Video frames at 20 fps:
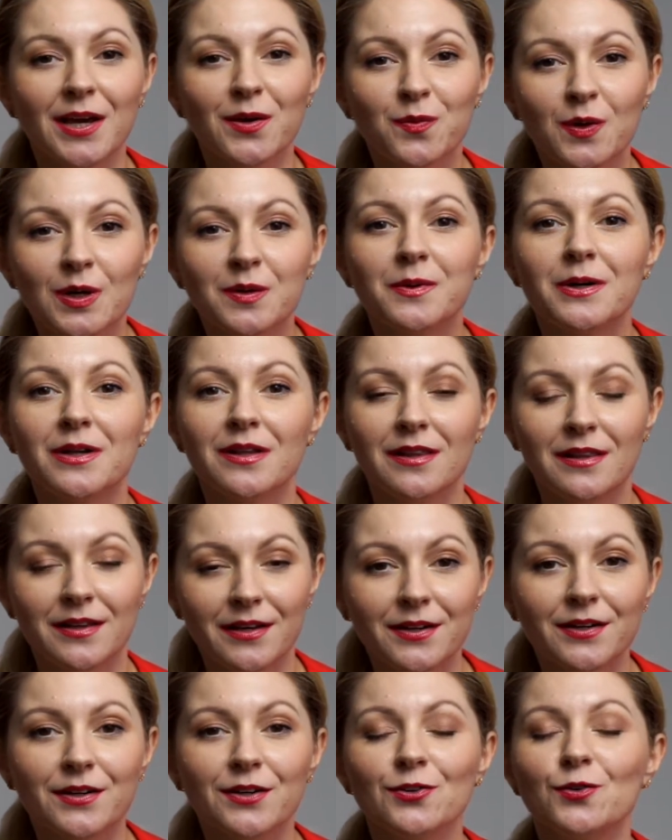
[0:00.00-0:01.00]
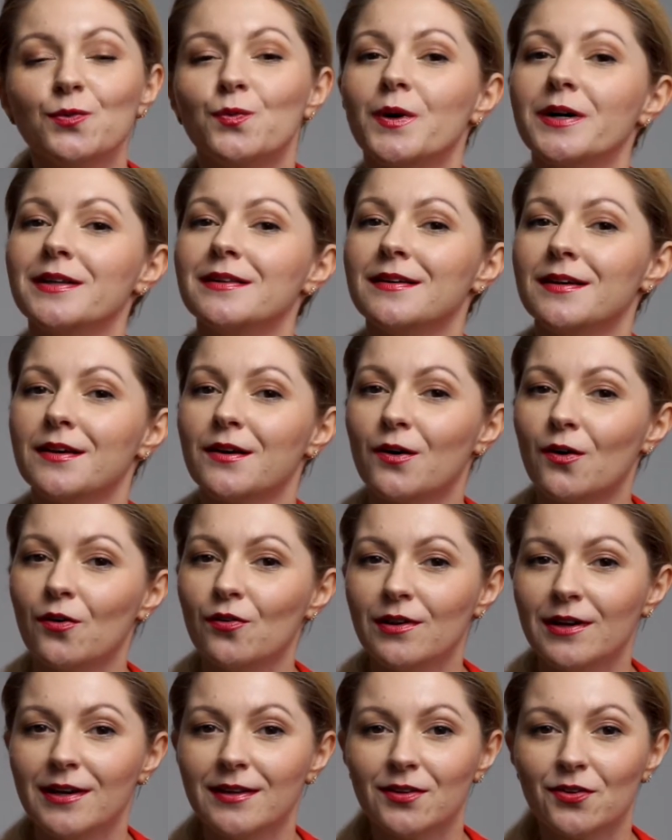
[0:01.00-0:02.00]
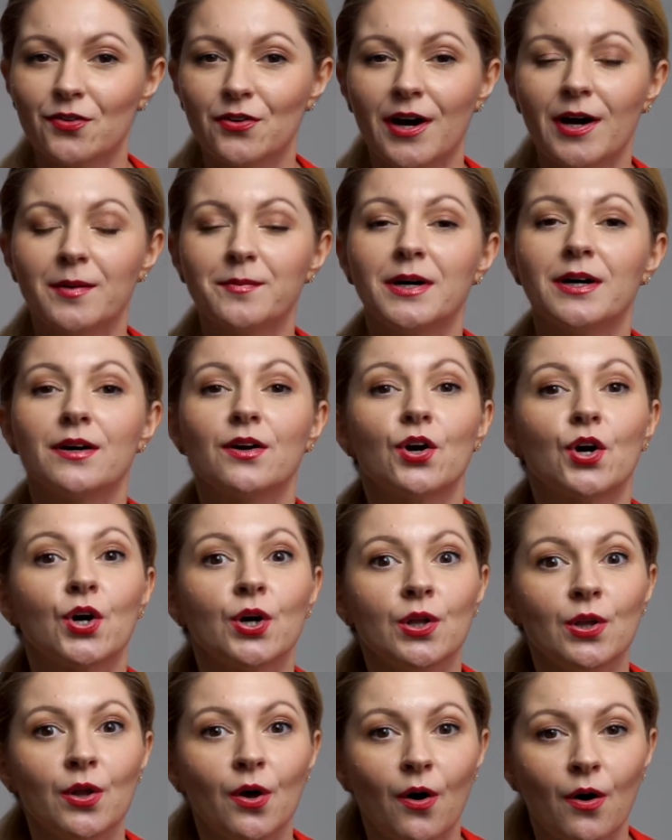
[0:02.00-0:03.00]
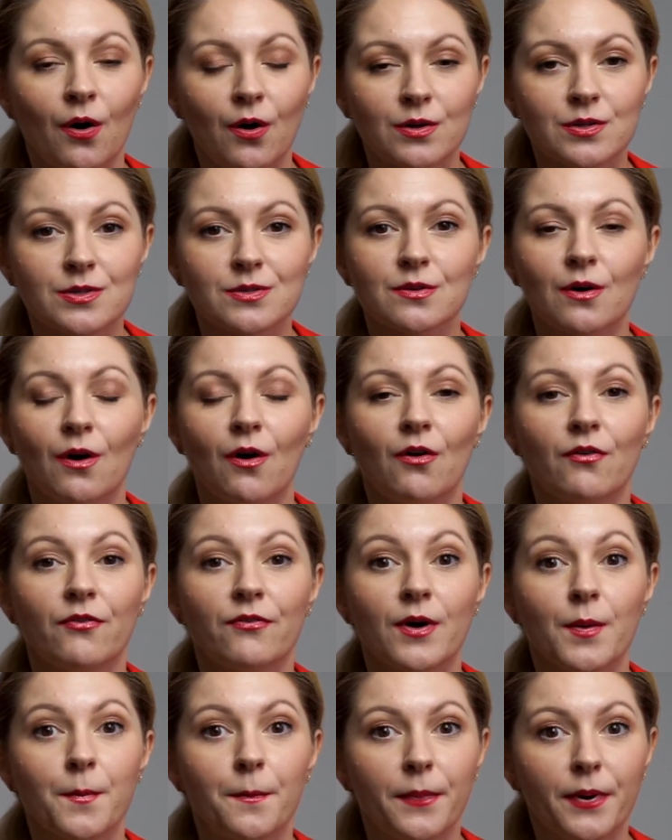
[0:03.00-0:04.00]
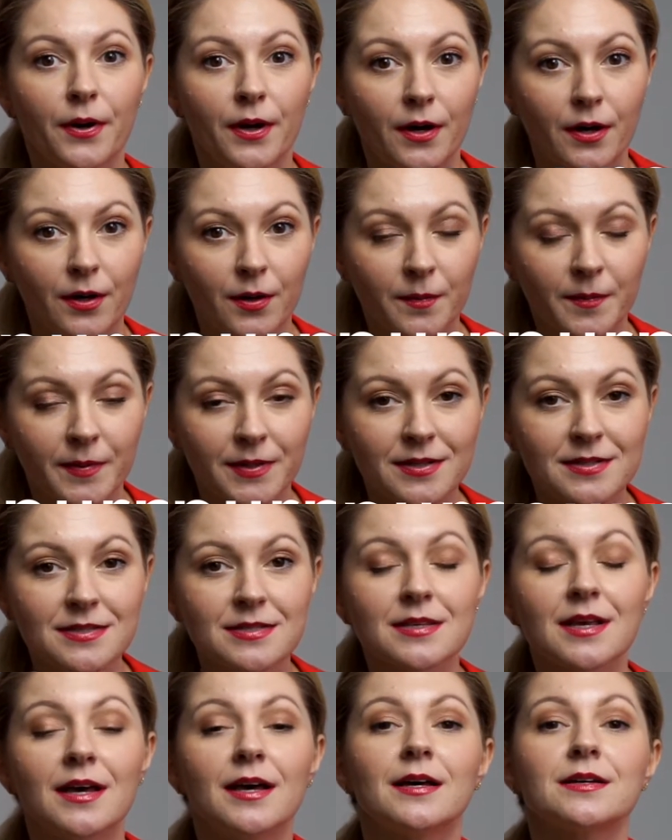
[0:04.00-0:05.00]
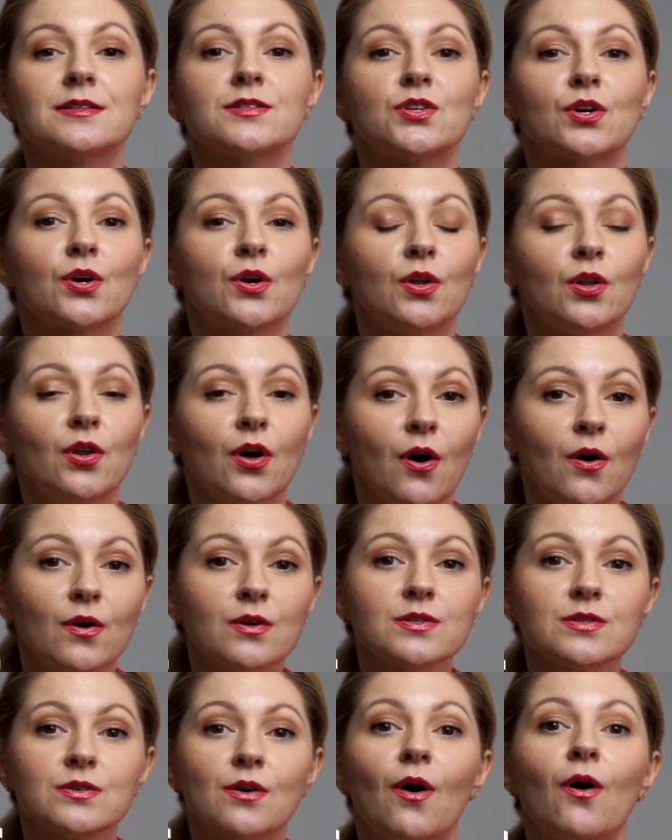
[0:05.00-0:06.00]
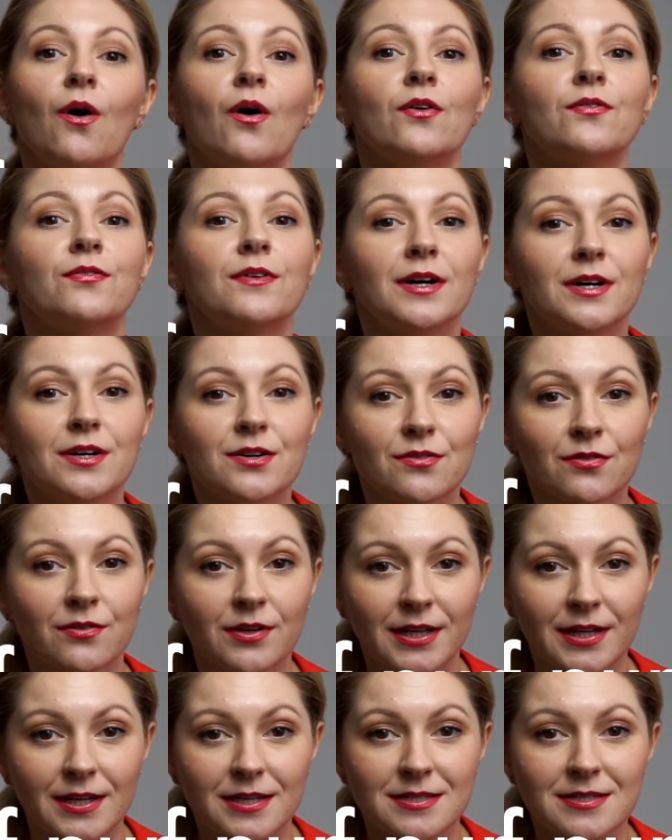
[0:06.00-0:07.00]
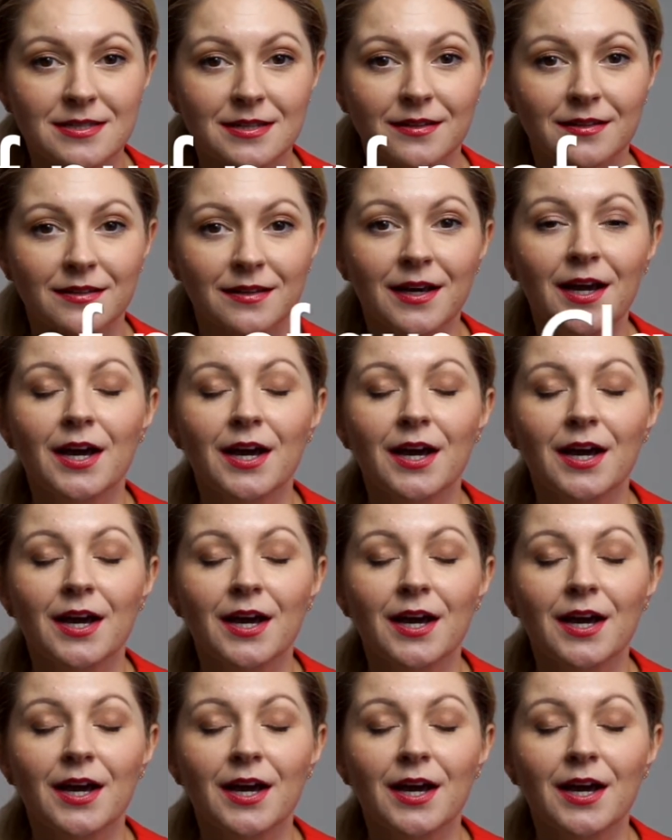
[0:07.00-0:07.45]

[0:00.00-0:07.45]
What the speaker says: we will learn what they call in grammar clause of purpose and clause of reason.